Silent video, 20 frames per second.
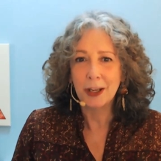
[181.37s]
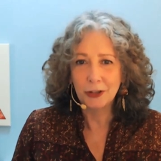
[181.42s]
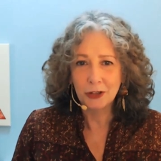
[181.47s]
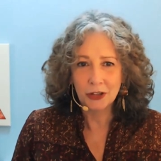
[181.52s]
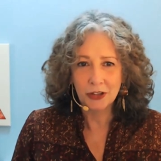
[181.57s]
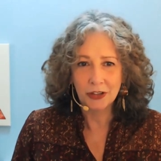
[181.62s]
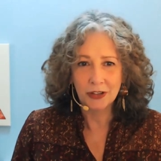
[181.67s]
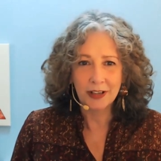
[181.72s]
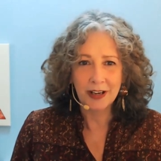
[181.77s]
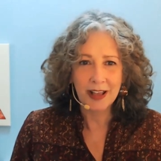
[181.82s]

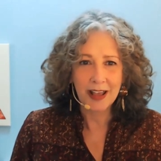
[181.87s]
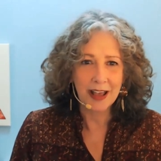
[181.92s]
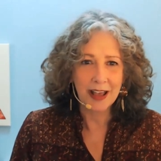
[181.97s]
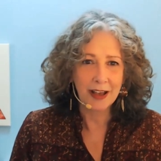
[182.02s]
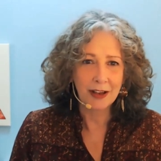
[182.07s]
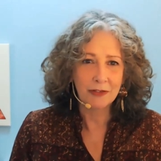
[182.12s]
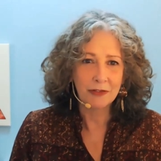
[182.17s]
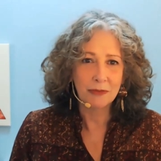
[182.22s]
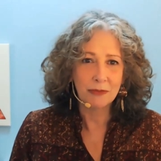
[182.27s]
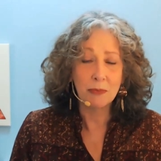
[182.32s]
should
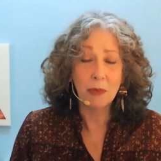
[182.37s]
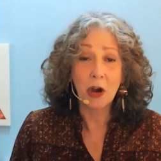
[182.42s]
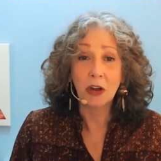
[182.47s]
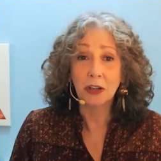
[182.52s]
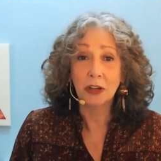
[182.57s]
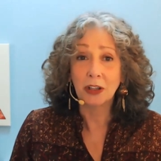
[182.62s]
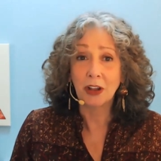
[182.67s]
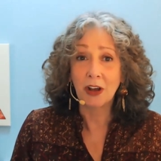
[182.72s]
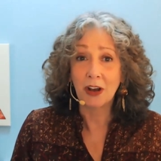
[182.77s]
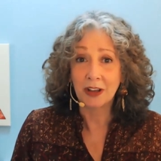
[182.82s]
have
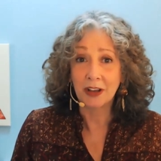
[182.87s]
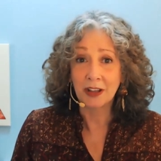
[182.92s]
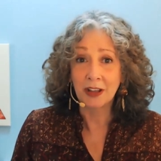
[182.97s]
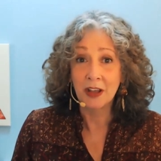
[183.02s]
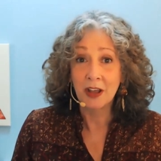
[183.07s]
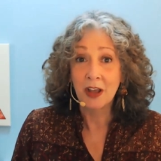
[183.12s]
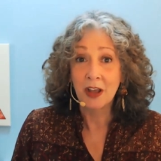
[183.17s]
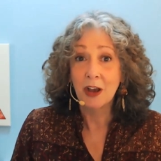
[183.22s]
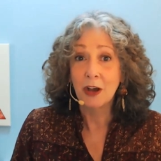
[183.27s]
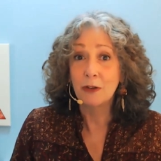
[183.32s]
monologue
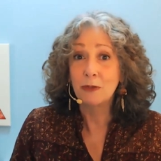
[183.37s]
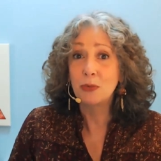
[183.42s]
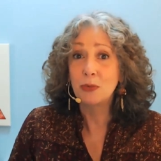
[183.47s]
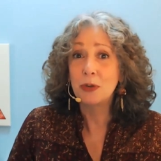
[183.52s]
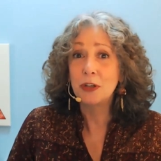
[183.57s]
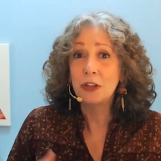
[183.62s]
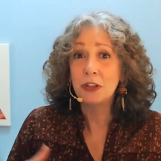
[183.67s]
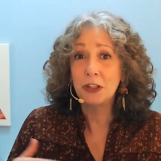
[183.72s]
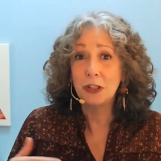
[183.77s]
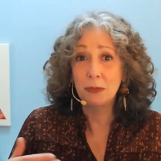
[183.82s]
of
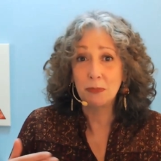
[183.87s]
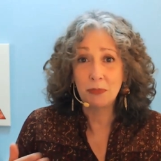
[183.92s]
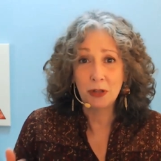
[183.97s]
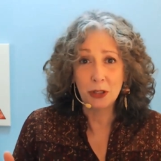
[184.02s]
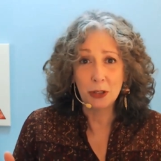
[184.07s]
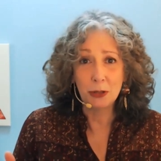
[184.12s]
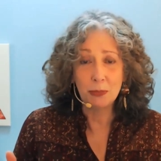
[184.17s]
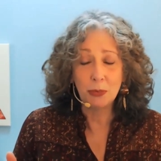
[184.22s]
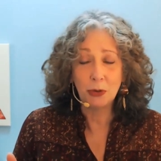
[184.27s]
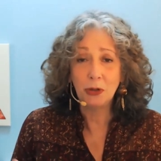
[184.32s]
wishing
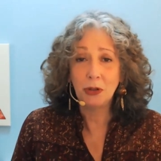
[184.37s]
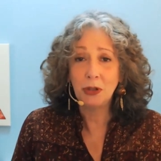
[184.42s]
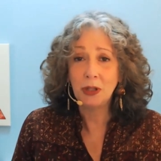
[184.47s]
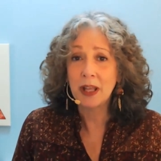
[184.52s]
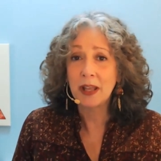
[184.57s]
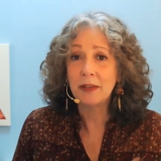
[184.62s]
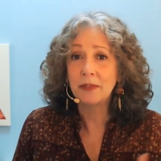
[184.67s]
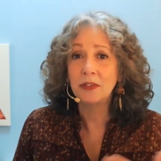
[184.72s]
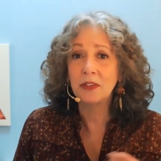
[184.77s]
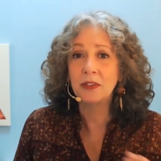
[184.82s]
people
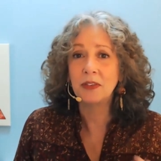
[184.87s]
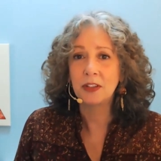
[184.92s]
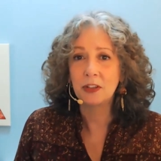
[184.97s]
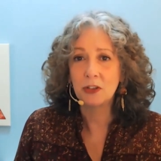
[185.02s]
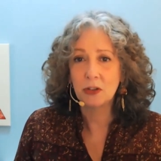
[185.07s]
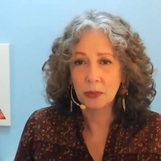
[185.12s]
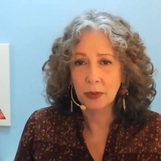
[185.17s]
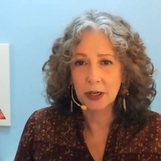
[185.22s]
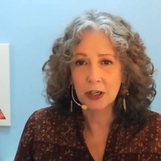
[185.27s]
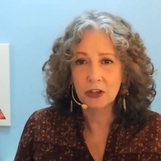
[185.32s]
and
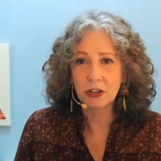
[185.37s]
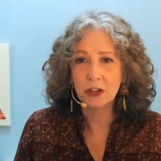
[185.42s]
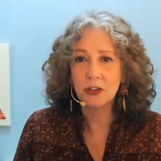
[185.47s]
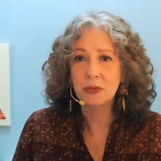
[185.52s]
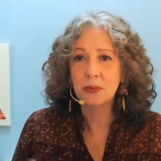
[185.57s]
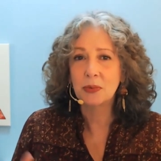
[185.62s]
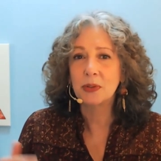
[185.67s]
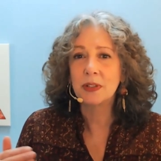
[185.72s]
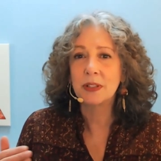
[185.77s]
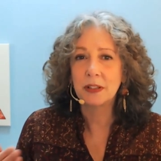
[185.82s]

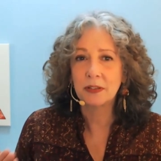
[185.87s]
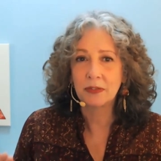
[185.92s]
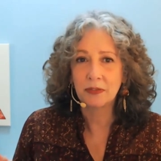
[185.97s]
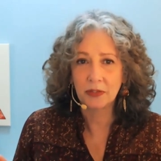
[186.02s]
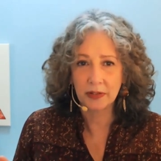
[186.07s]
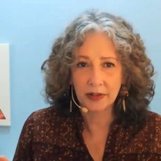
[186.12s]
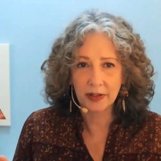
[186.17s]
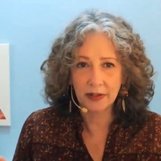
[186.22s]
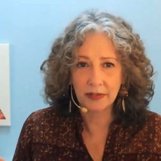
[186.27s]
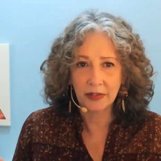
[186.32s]
situations were
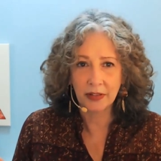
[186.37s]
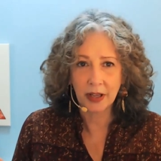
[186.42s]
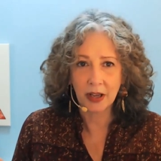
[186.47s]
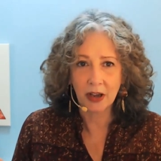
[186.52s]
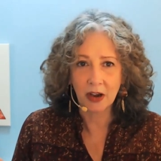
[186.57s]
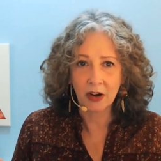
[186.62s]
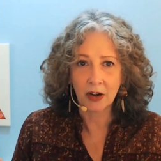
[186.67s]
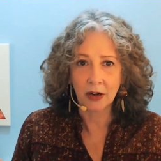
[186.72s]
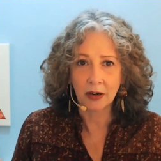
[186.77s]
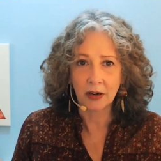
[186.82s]
different than they
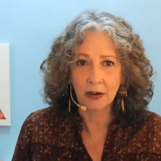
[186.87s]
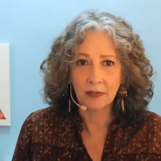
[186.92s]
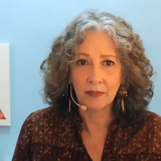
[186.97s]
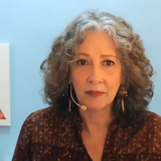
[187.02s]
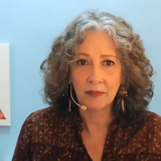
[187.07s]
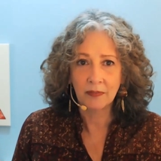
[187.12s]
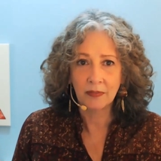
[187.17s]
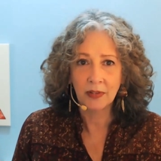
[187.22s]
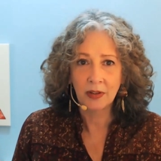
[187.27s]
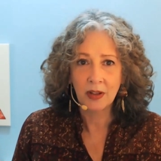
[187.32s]
are.
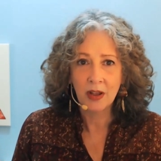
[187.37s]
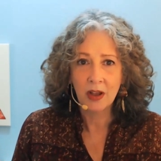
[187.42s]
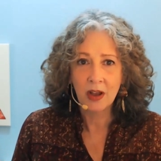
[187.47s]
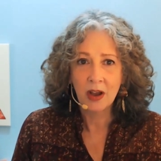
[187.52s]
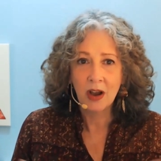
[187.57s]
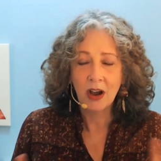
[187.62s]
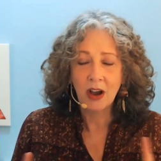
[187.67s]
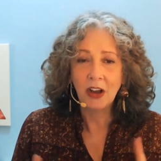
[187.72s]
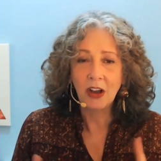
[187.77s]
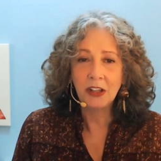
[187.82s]

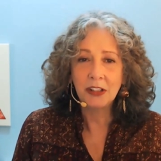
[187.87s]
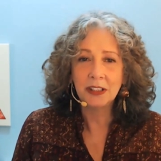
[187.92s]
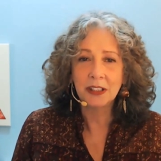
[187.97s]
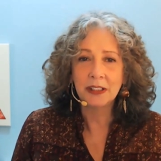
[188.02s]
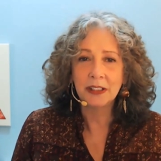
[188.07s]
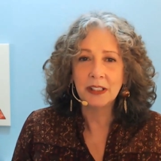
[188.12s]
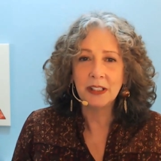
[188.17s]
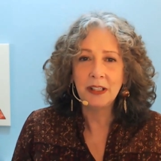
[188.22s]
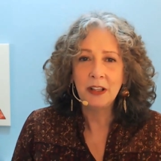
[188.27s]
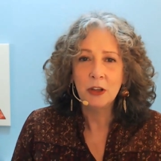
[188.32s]

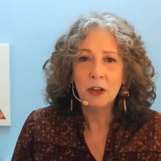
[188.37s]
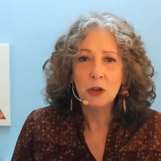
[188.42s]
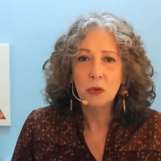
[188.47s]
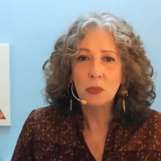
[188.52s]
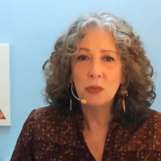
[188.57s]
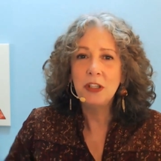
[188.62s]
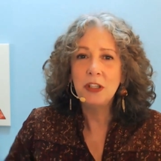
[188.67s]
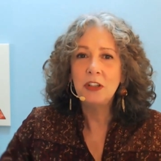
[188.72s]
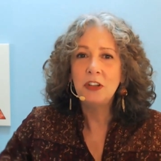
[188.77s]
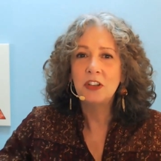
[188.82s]
Oddly,
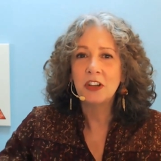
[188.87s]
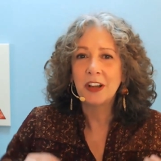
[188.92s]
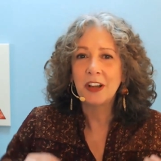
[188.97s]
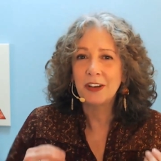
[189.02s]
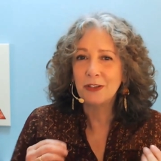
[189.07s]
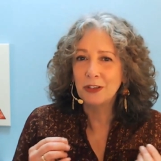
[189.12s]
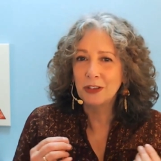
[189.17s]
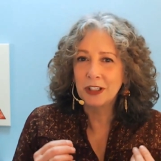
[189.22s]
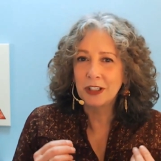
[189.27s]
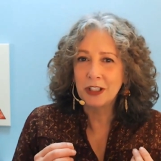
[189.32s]
we
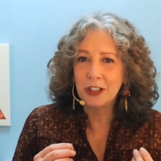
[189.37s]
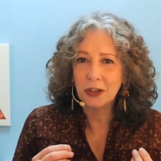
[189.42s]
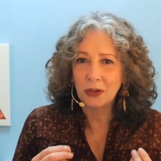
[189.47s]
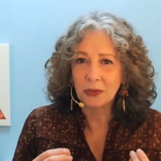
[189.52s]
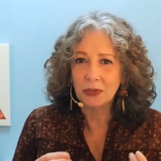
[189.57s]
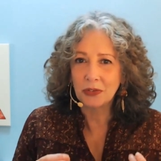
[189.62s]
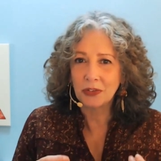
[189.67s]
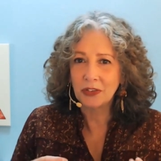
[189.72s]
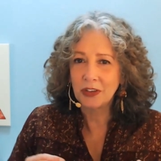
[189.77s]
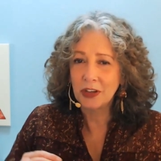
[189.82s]
generally
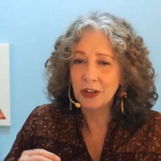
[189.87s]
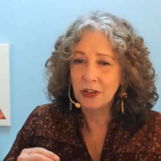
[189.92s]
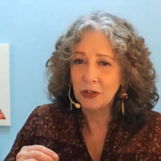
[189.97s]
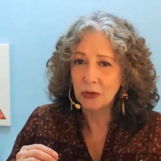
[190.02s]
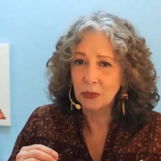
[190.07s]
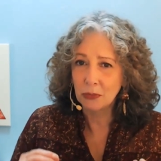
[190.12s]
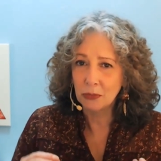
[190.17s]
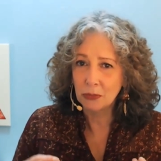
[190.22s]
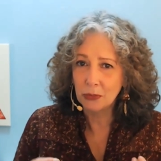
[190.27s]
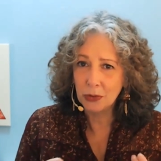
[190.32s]
don't see
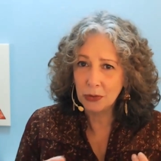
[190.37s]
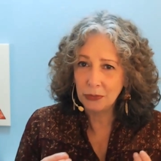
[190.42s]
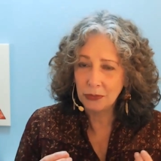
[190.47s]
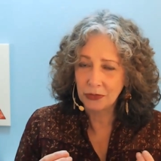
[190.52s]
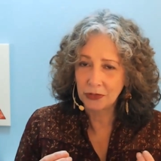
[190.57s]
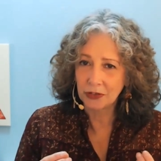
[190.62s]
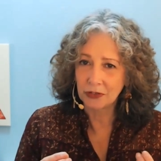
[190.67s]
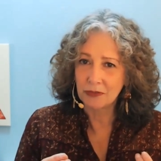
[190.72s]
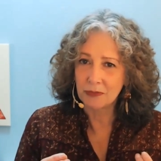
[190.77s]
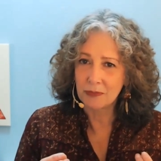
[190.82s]
the
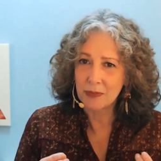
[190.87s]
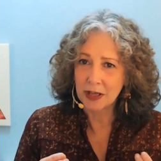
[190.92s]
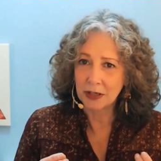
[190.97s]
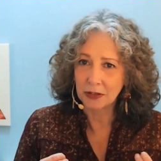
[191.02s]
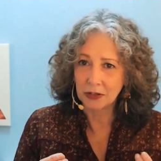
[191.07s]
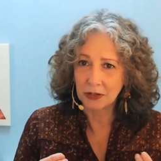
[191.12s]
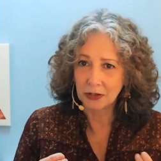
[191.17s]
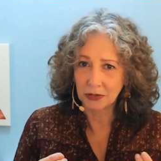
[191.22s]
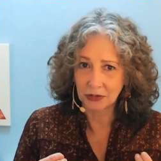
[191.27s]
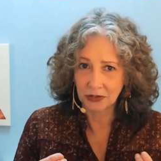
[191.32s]
roots of
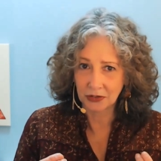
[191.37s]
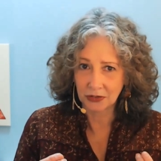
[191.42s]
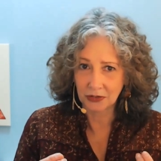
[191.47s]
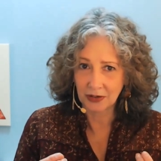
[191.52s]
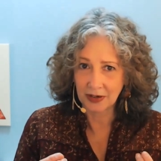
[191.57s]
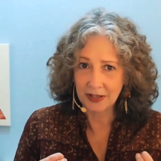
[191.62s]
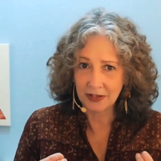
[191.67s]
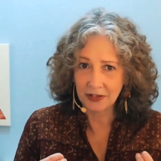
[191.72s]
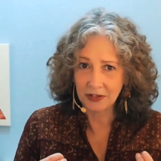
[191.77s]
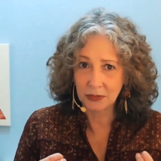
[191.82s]
mental
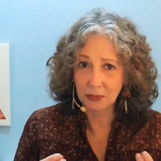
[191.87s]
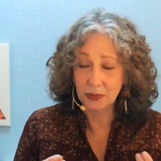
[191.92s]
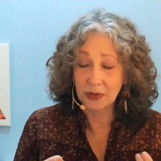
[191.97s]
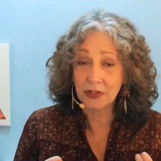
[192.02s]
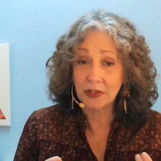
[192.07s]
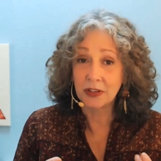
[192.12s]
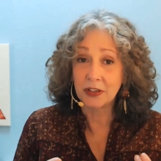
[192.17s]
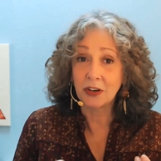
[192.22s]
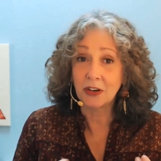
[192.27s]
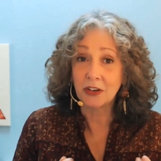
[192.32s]
stress
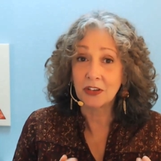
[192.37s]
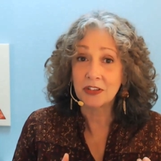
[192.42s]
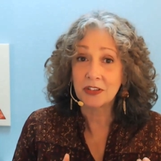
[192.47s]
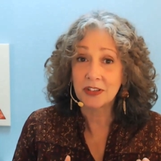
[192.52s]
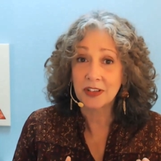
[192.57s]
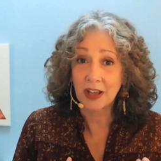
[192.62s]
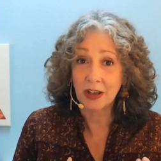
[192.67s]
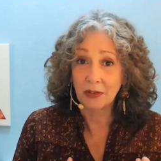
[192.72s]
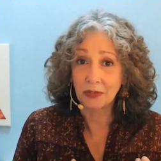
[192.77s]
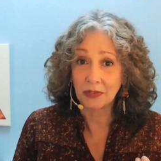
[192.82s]
within
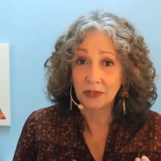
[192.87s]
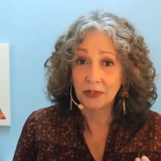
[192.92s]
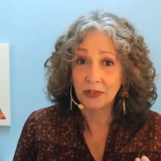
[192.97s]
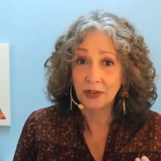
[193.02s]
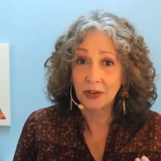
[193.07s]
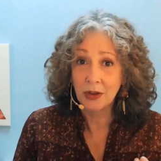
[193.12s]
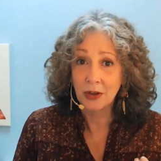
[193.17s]
ourselves,